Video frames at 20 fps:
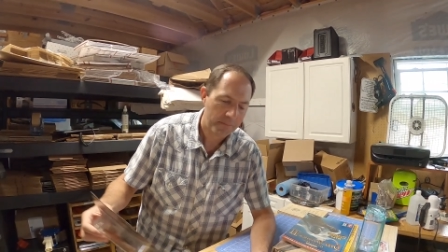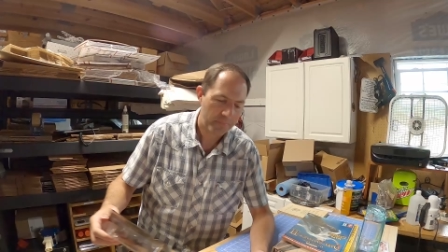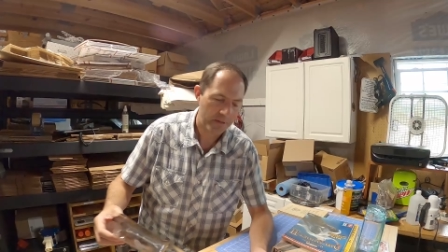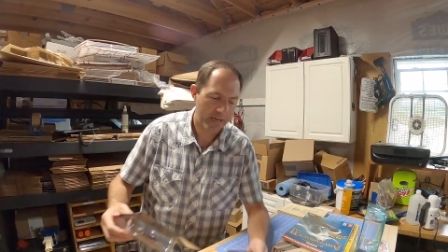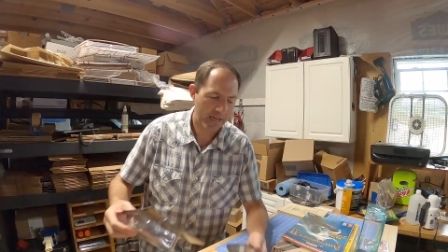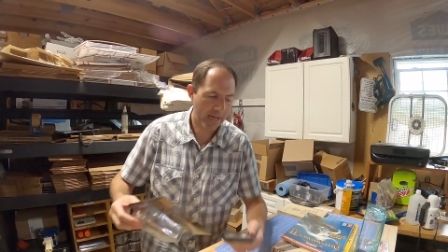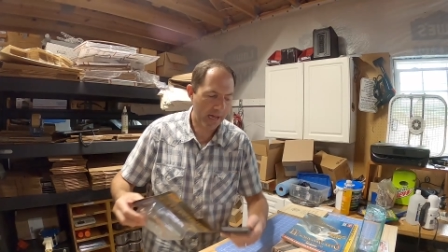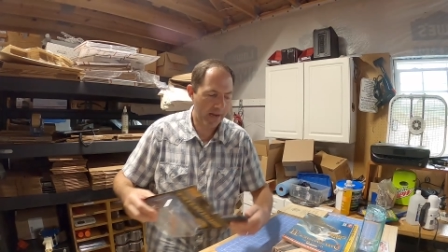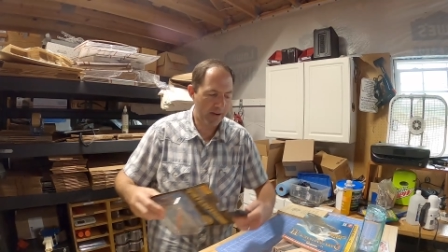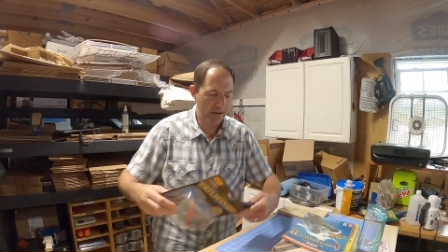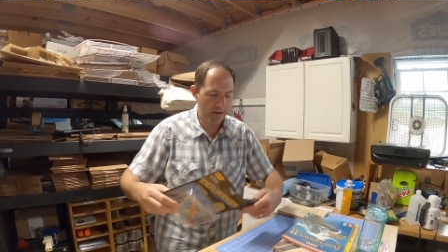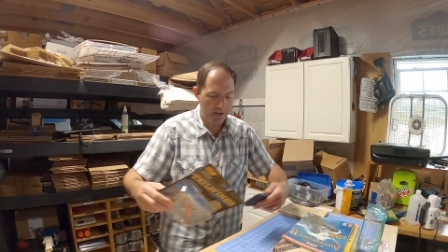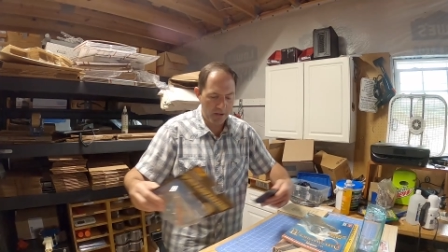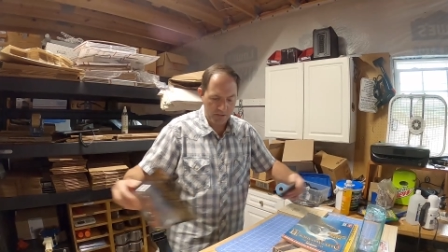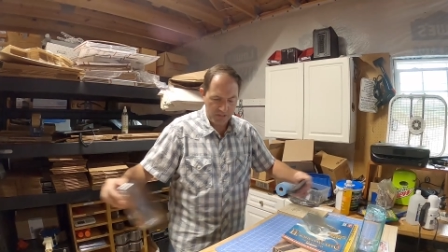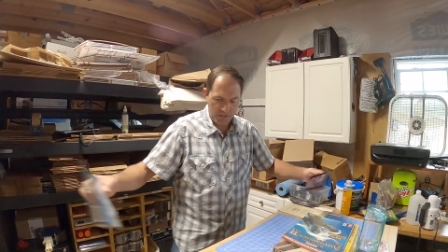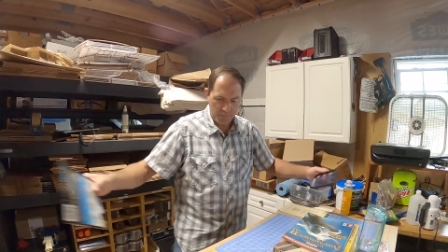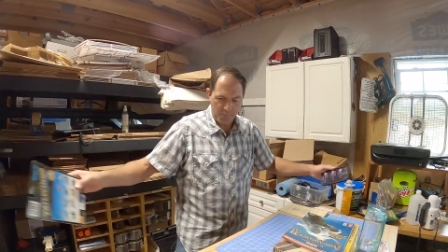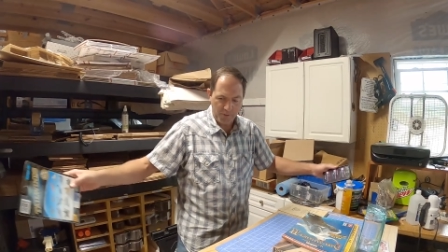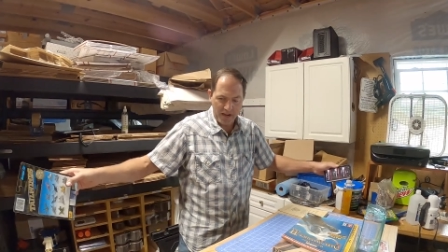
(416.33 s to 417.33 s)
but I got it
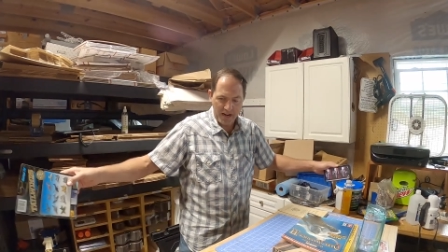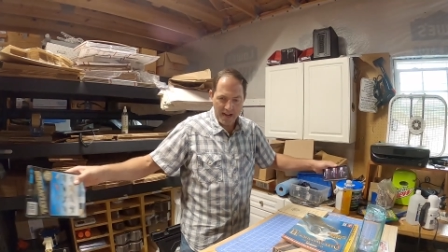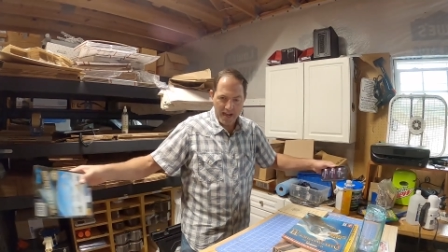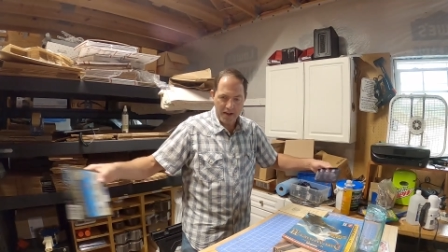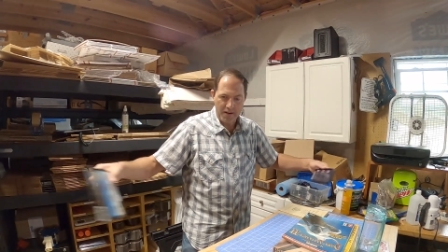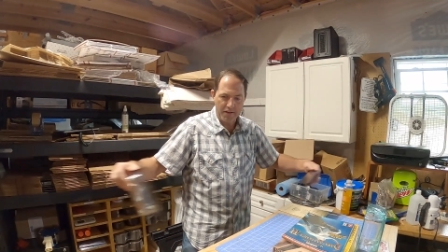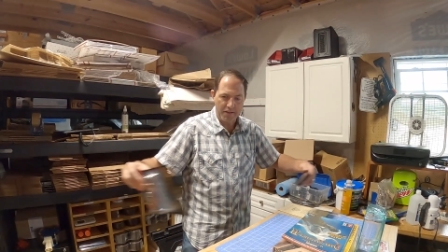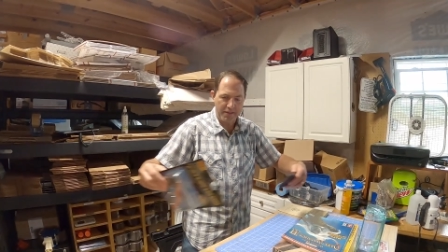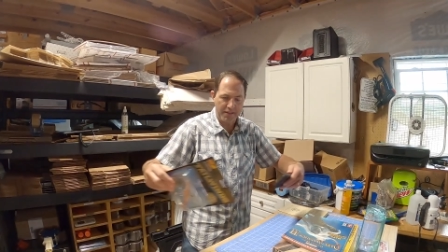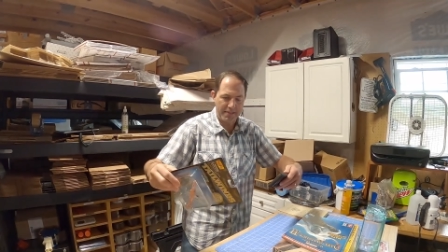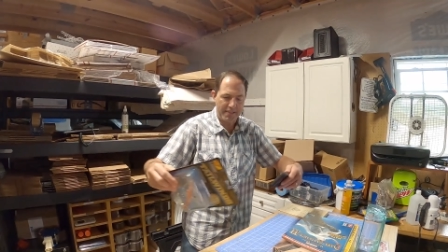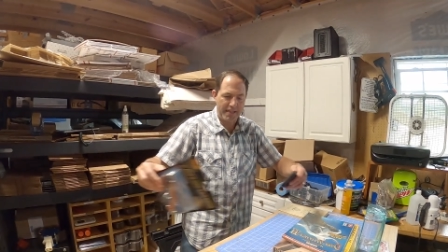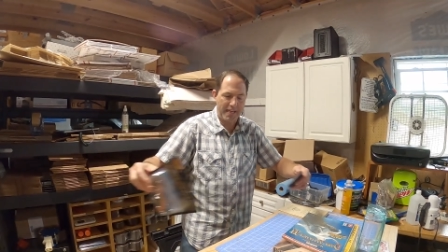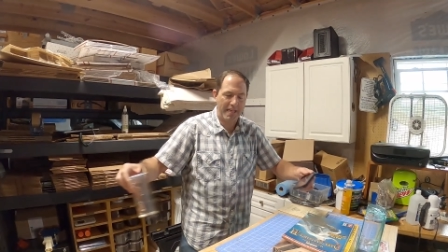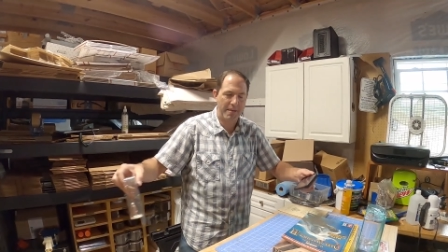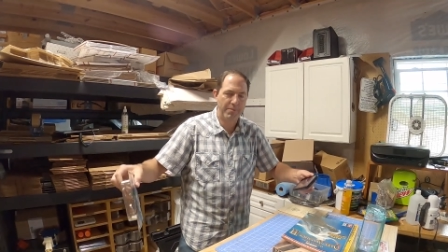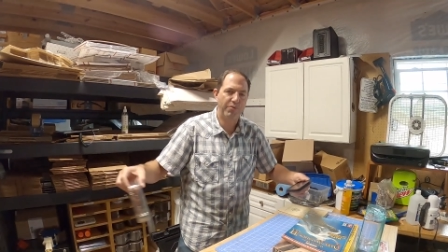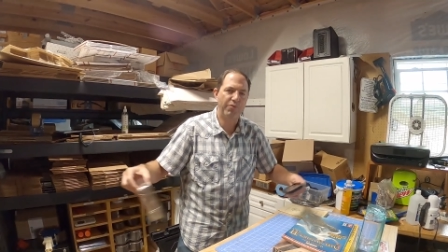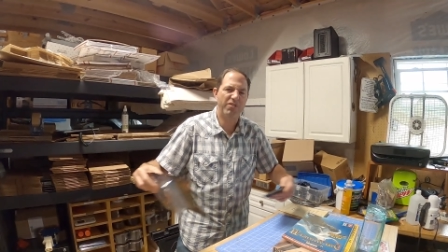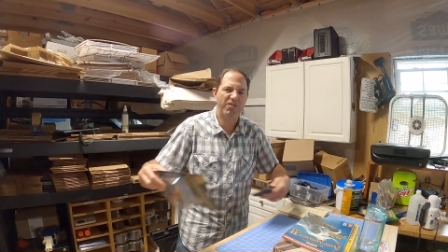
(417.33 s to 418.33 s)
all spread out on the
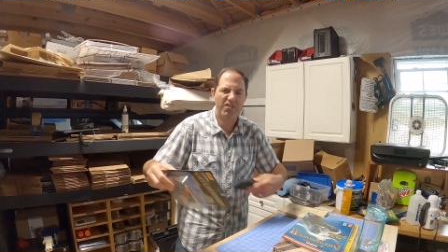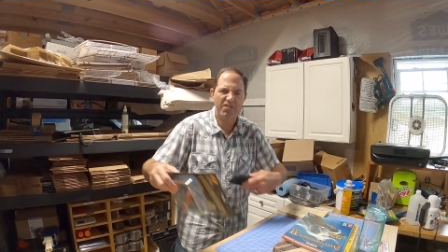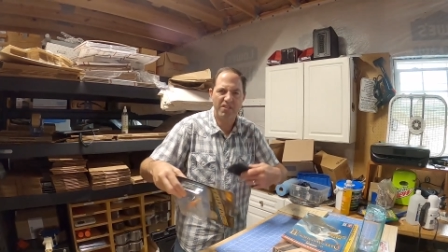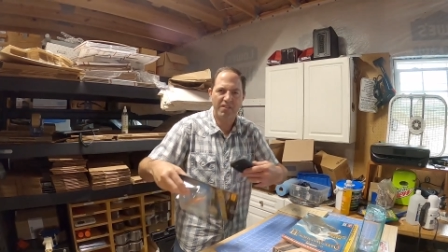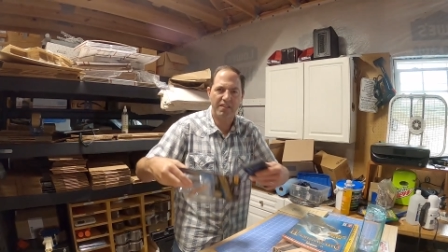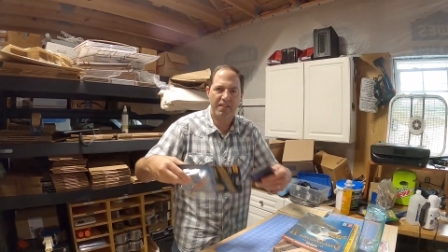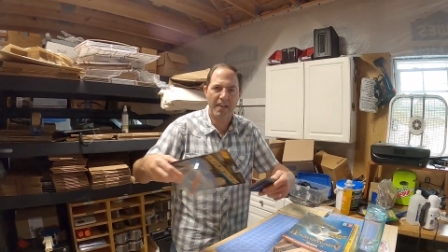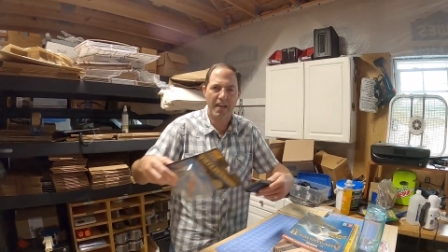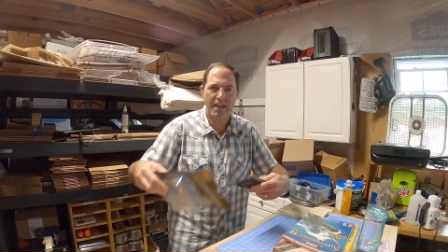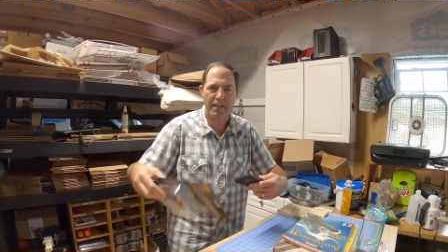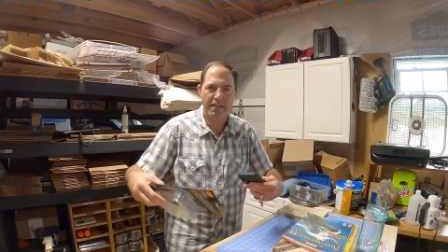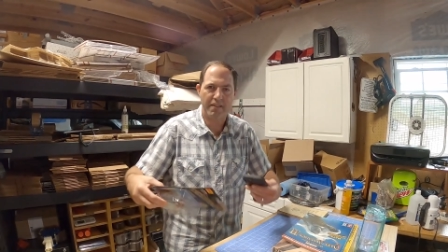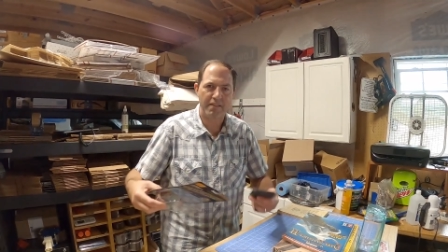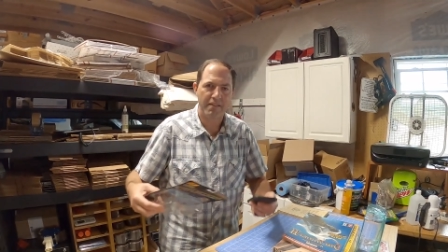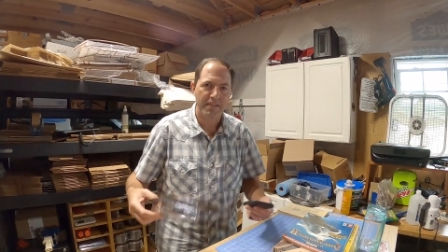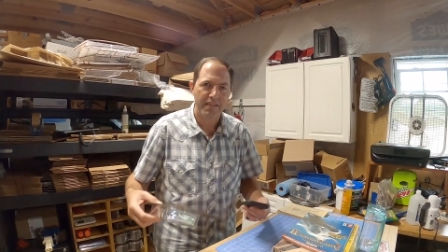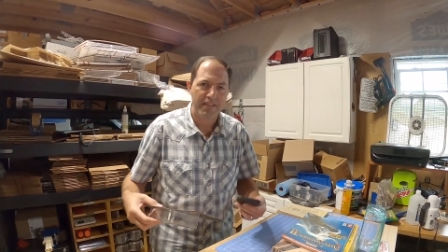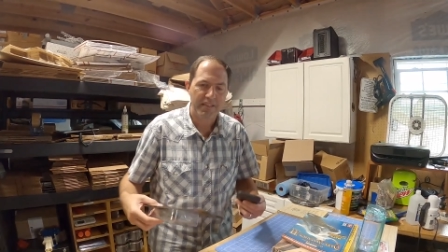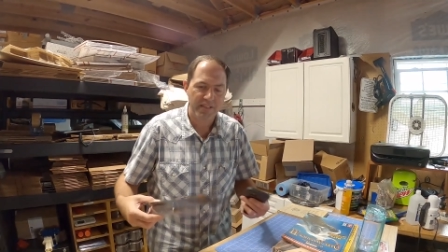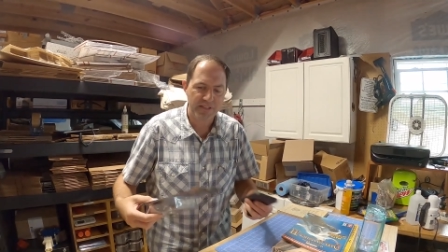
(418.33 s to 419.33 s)
table, and you can kind
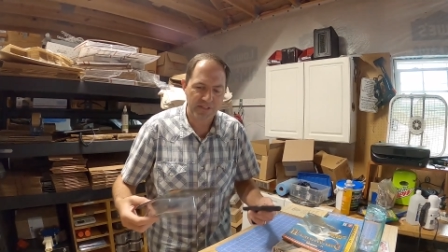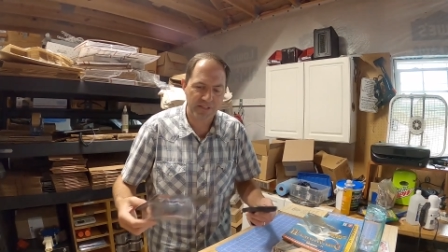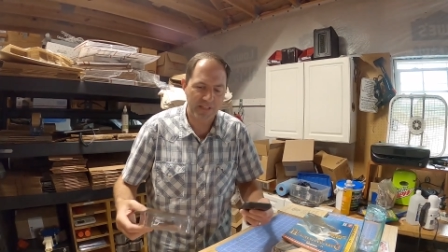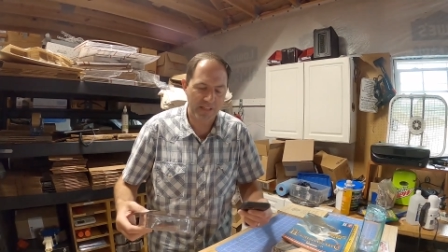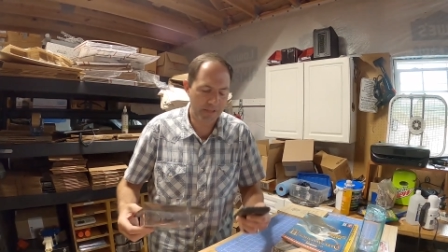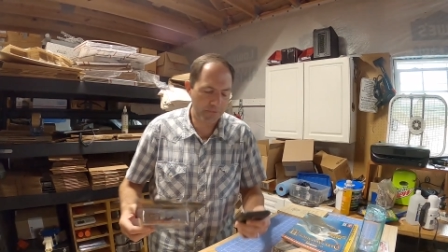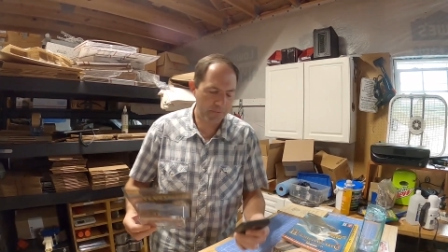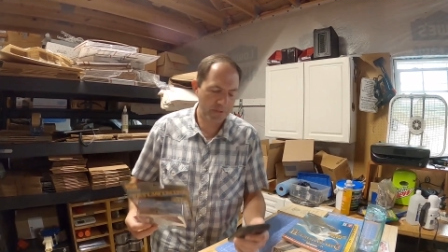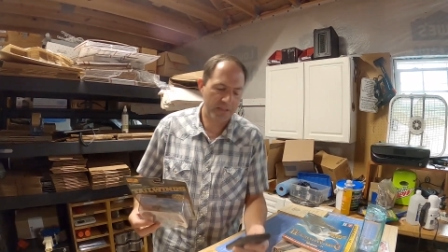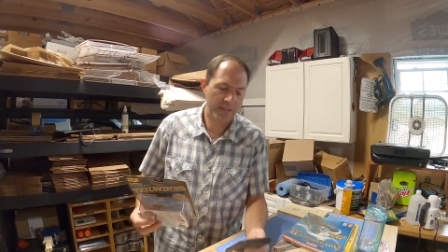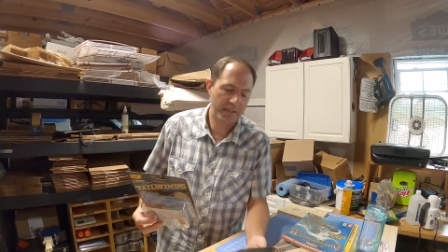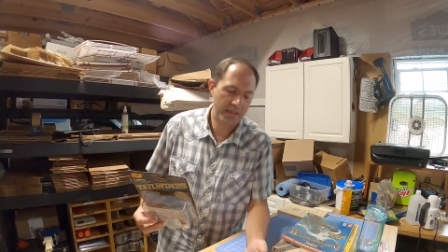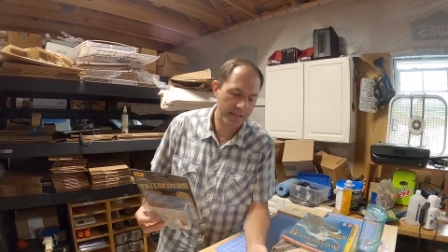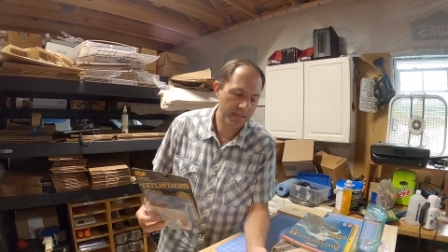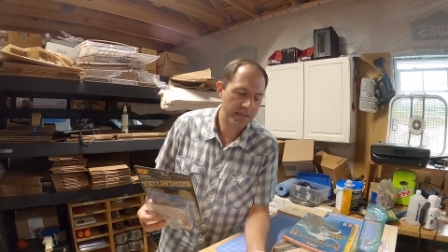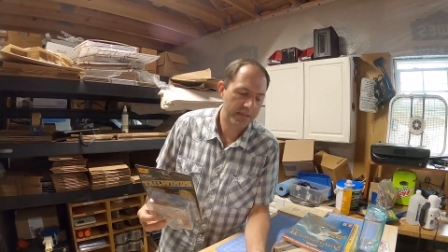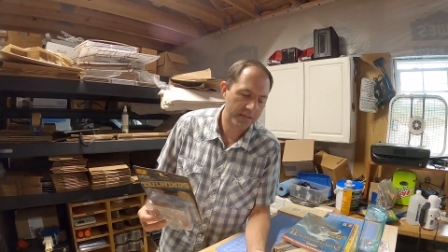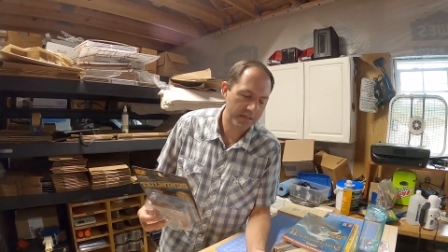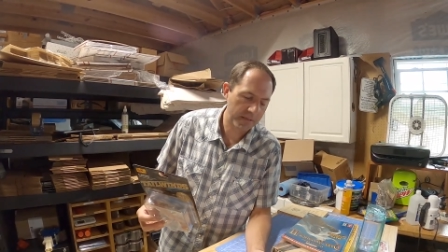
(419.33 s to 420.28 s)
of see what it is.